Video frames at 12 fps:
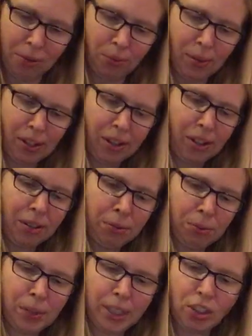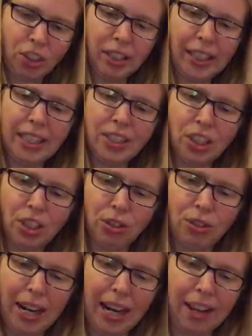Well, what should they
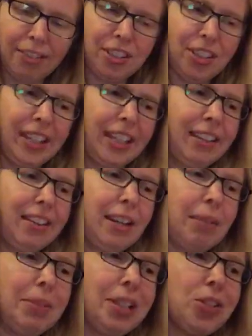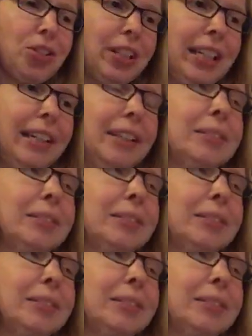do after they climb the tree?